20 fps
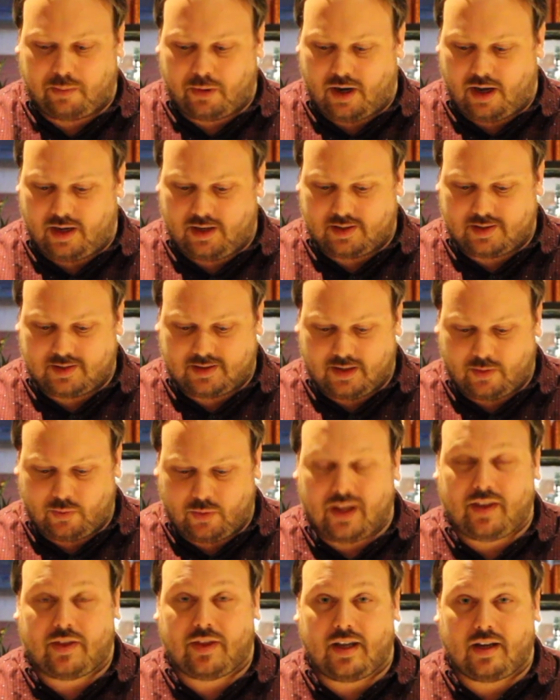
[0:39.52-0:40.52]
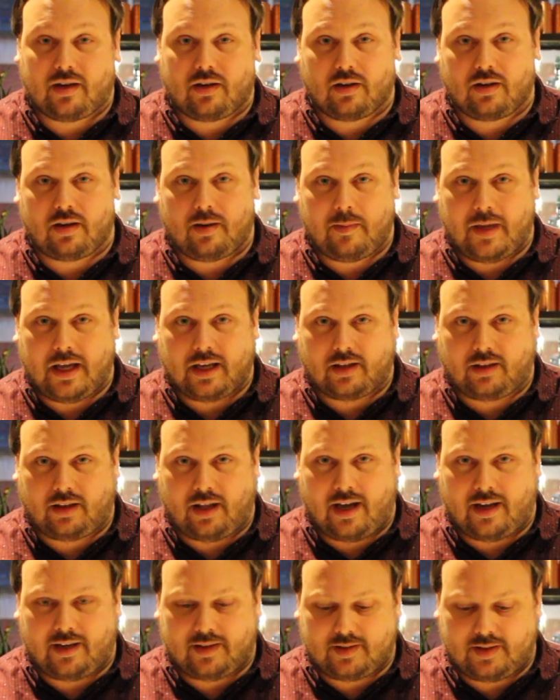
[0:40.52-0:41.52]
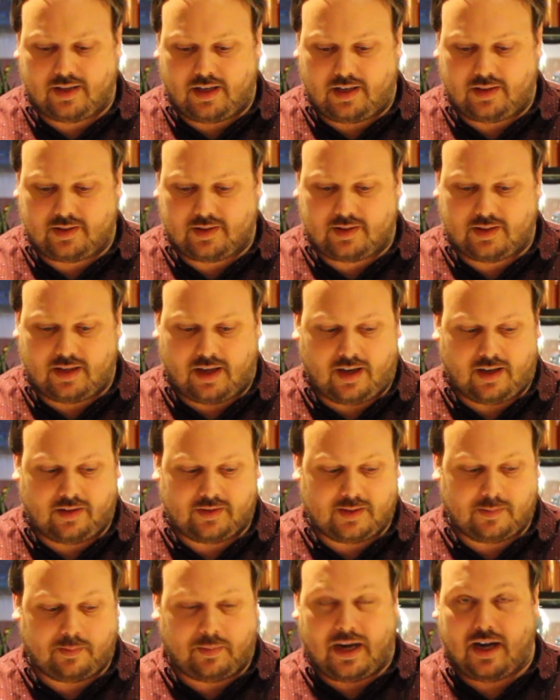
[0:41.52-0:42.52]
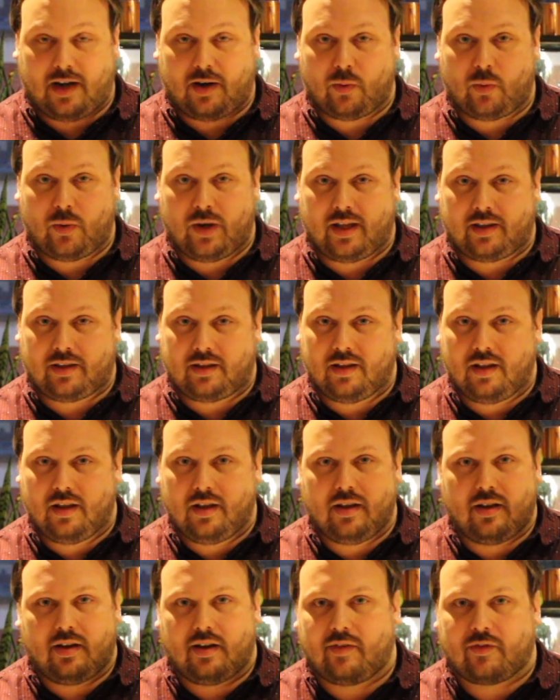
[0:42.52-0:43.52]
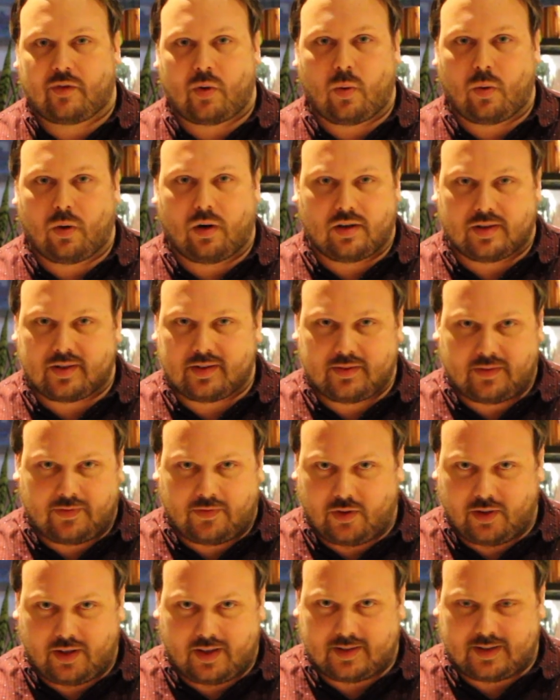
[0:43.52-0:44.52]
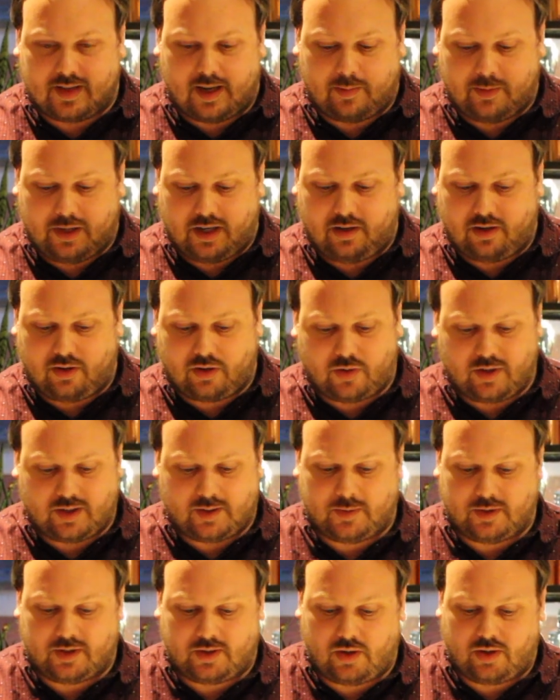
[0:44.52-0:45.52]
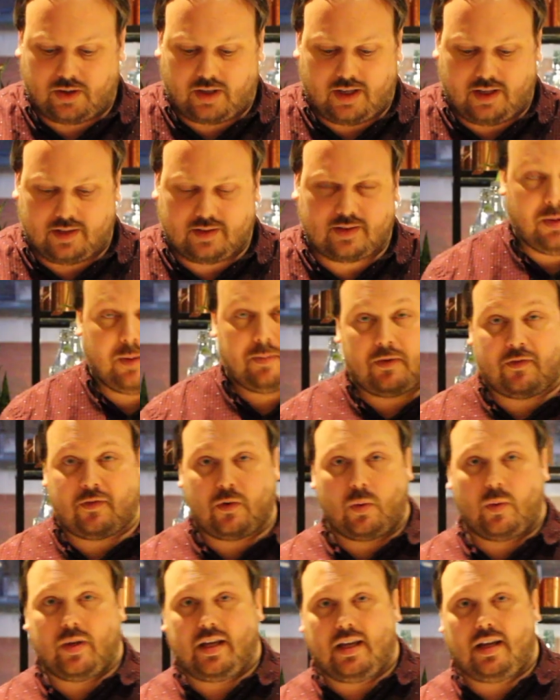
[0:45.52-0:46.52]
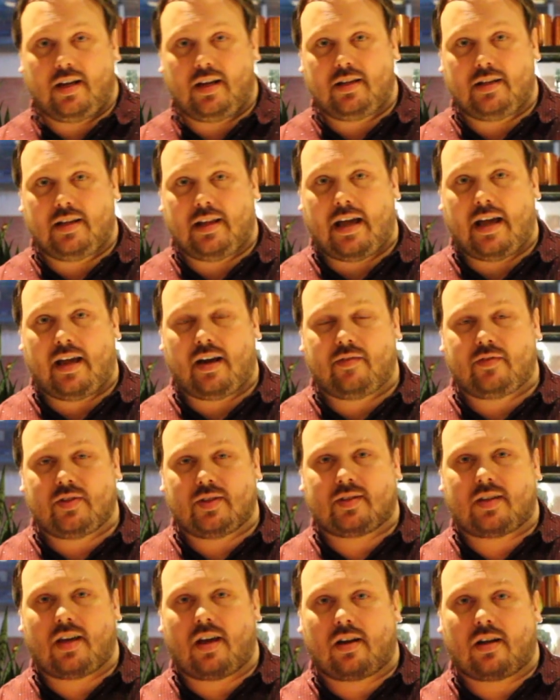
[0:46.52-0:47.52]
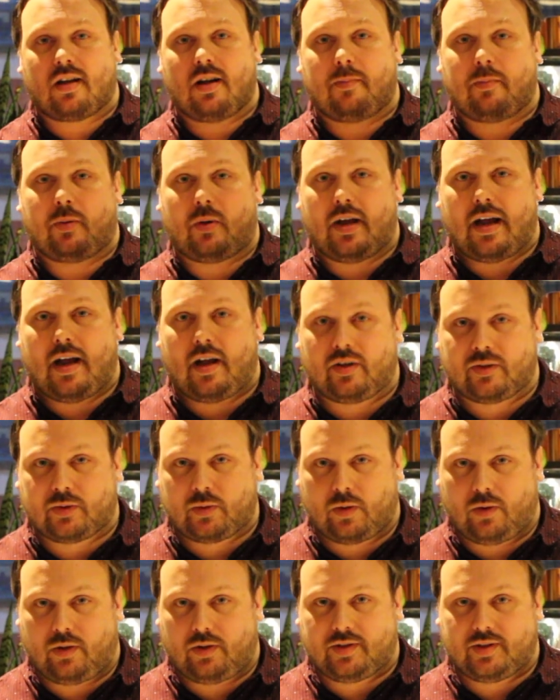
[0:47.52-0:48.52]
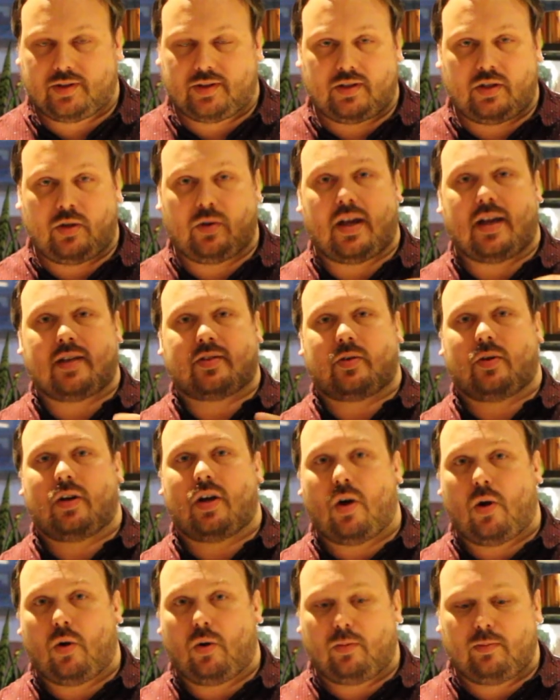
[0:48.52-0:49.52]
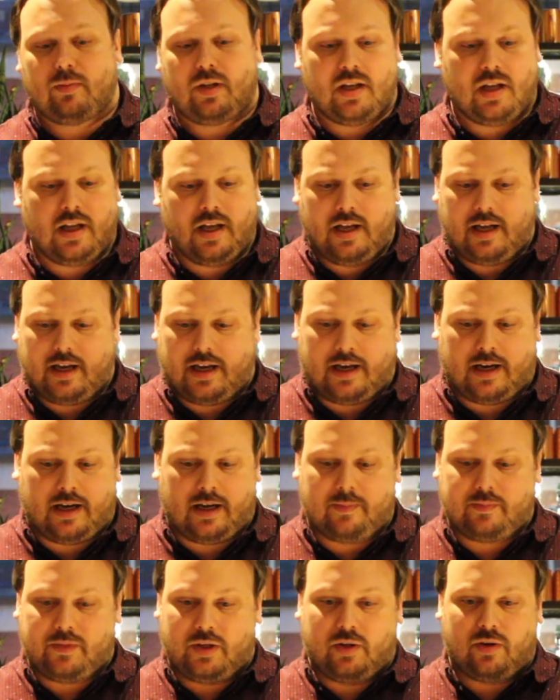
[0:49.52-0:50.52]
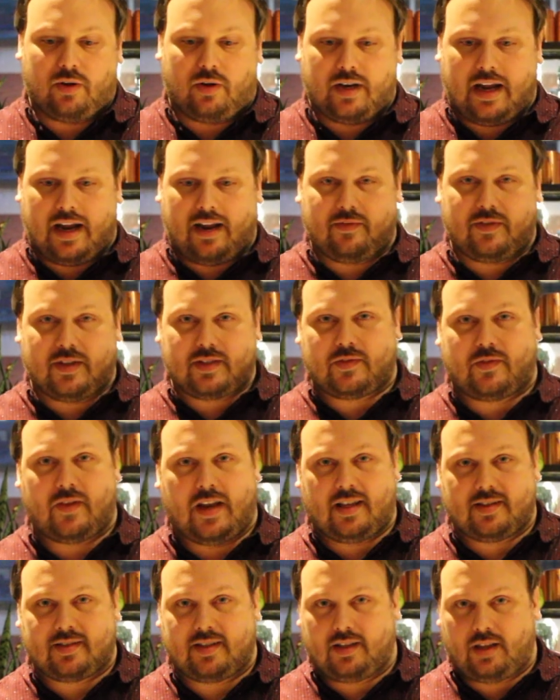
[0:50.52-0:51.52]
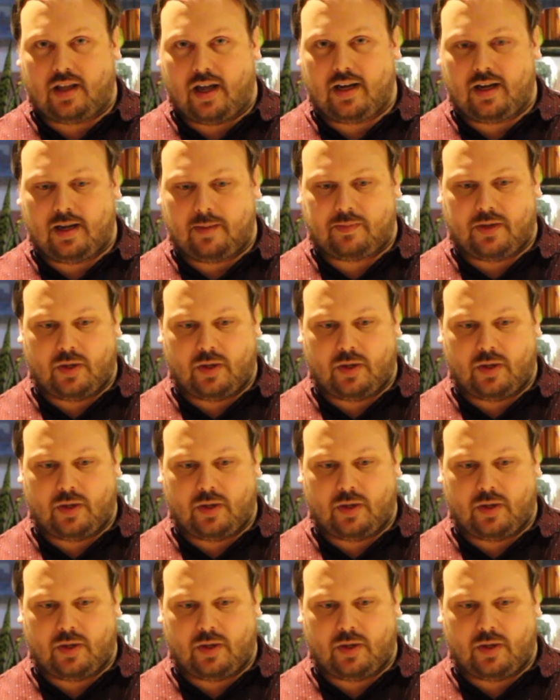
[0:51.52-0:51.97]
products that we think are going to make a lot of sense to pair with, of course, for this time of year, Christmas cookies. But before we get into that, I've just got a couple of house rules. You guys are at home. You don't have this fancy lineup